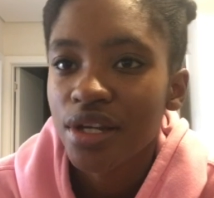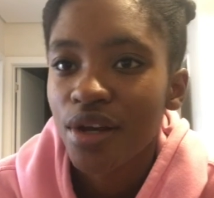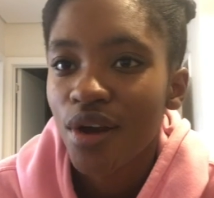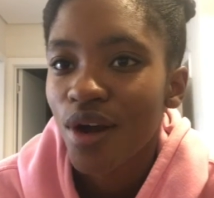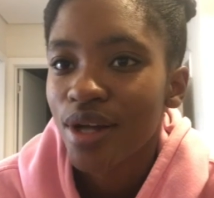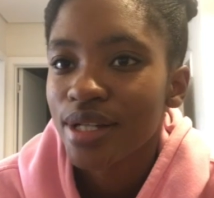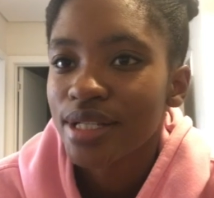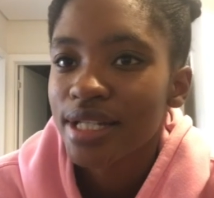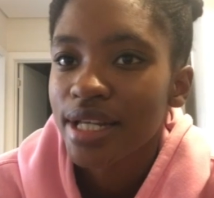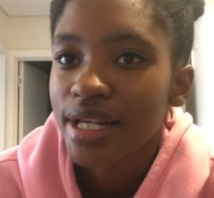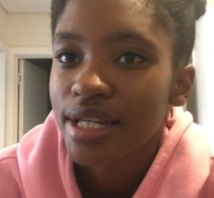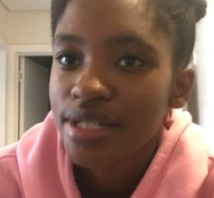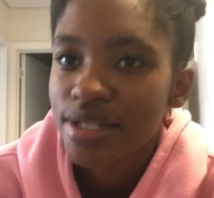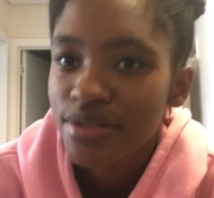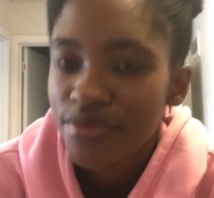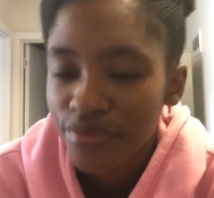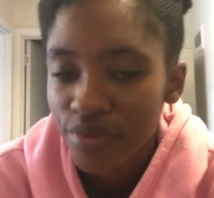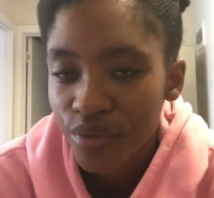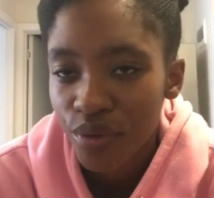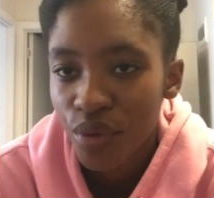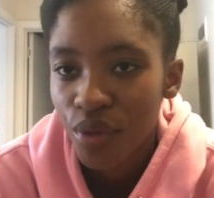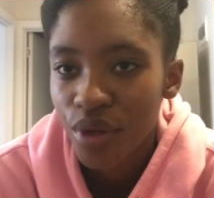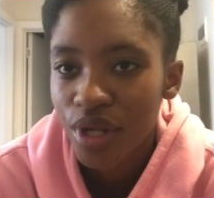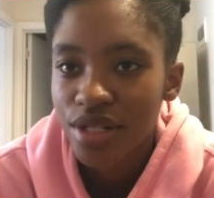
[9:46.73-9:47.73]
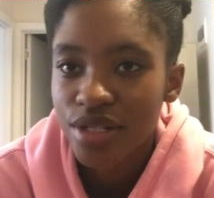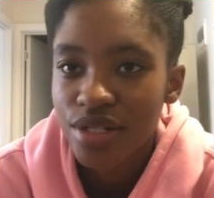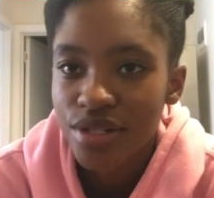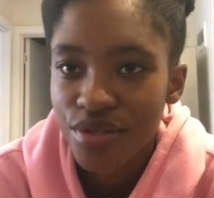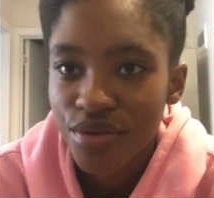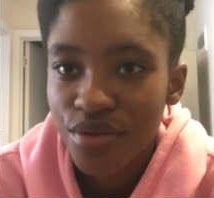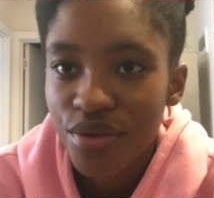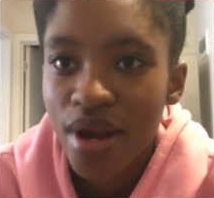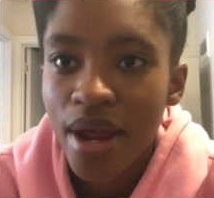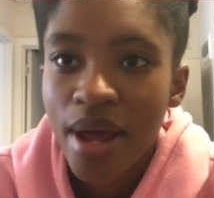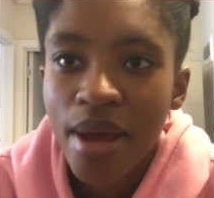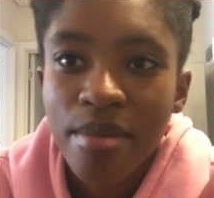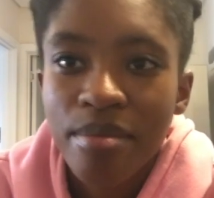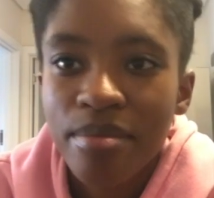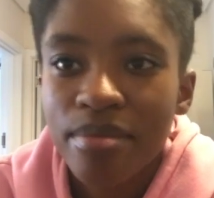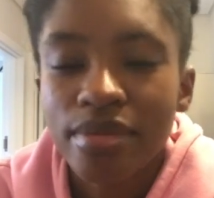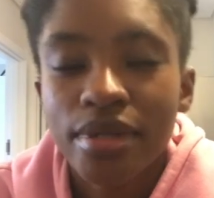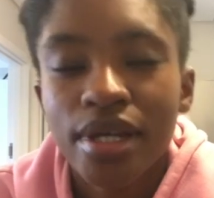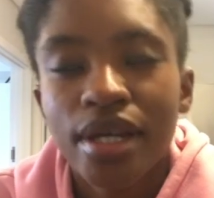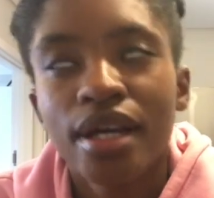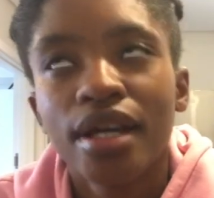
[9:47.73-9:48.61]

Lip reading: content for Instagram,